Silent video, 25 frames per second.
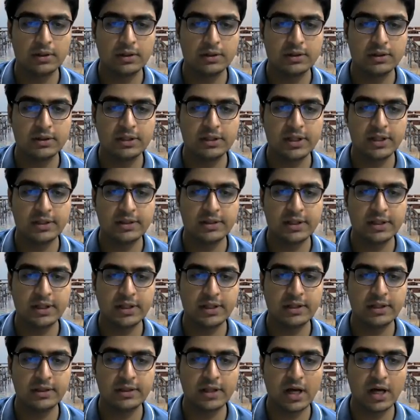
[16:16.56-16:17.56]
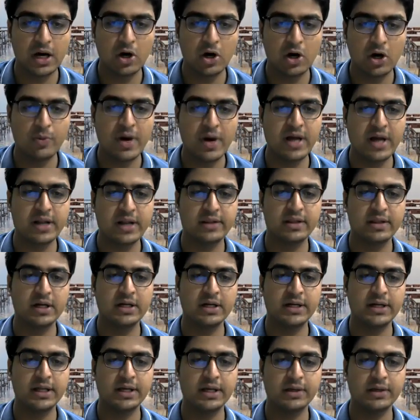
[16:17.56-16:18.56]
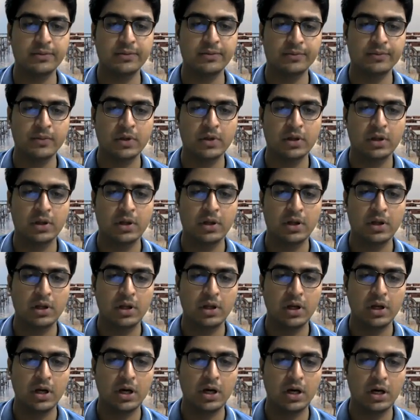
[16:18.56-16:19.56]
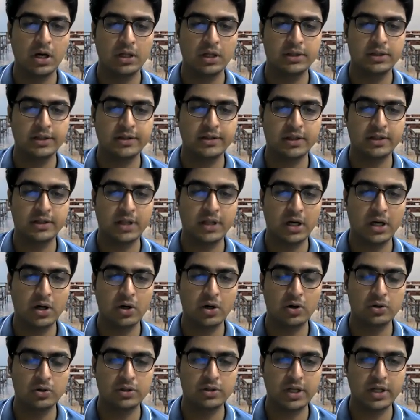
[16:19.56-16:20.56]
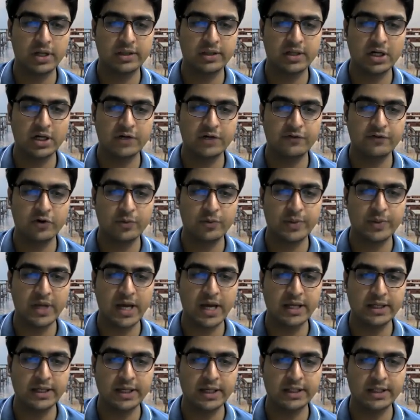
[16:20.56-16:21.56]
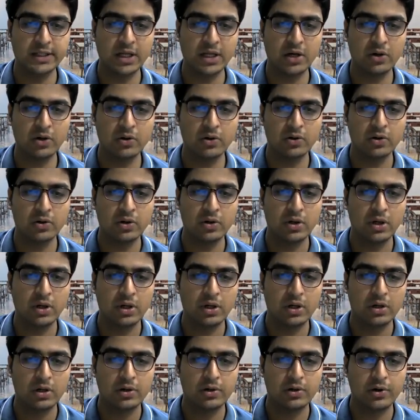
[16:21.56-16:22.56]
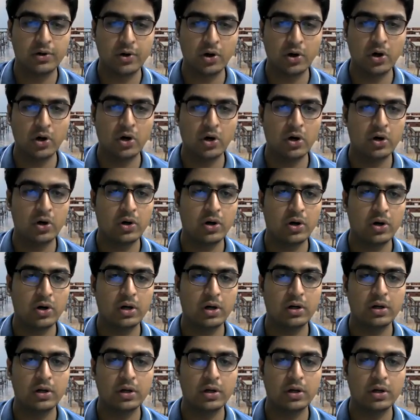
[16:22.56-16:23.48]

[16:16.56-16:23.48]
this is how my resulting, this is how the result would be. I can now draw